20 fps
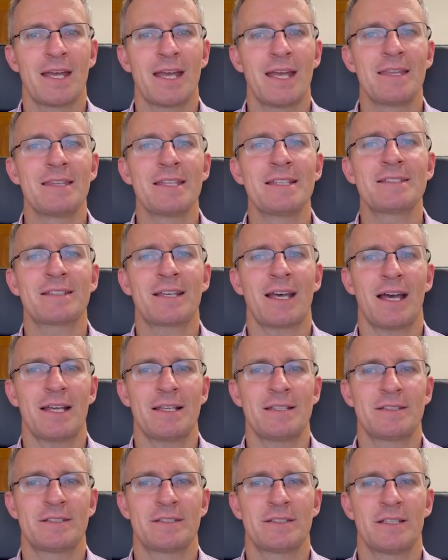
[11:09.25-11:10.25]
In this
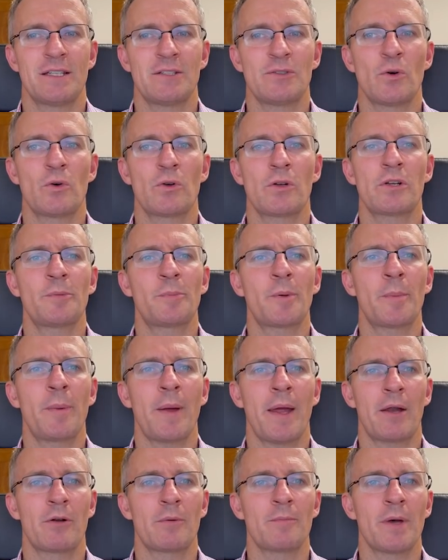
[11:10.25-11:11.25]
case, in order to
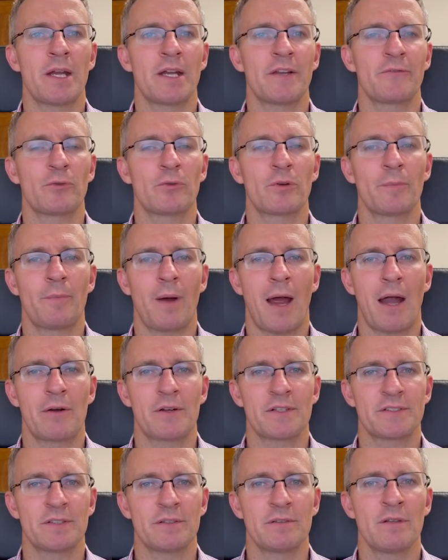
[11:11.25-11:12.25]
prepare a meaningful
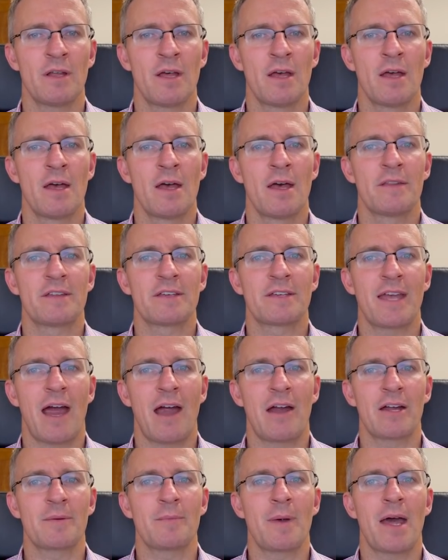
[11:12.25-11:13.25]
comparison, the
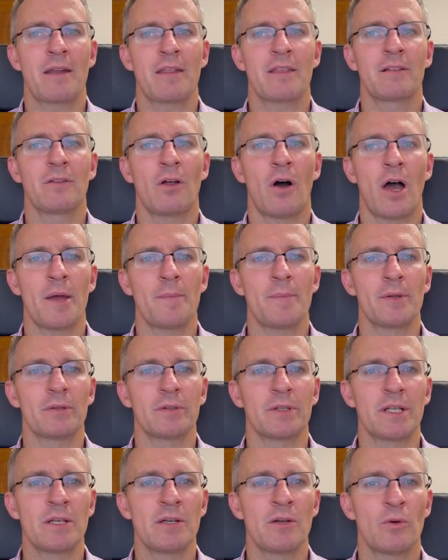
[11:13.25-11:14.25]
carrying amount of the
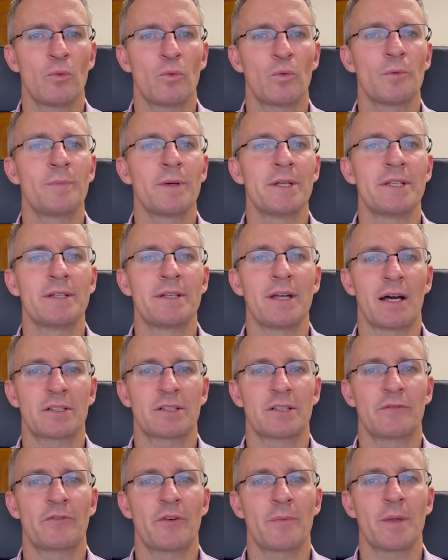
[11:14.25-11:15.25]
liability would be
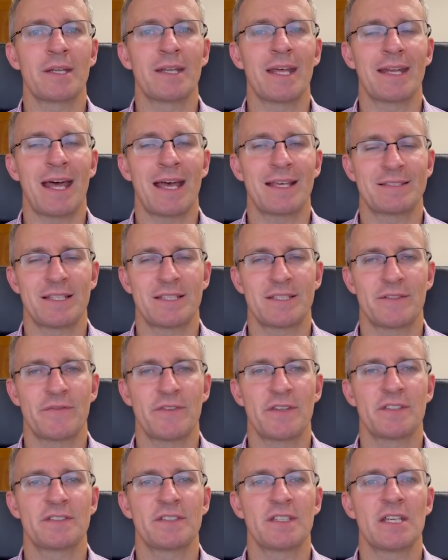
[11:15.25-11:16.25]
deducted from the net assets
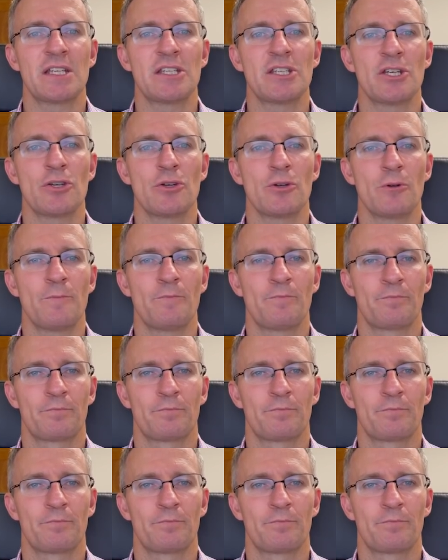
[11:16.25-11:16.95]
of the CGU.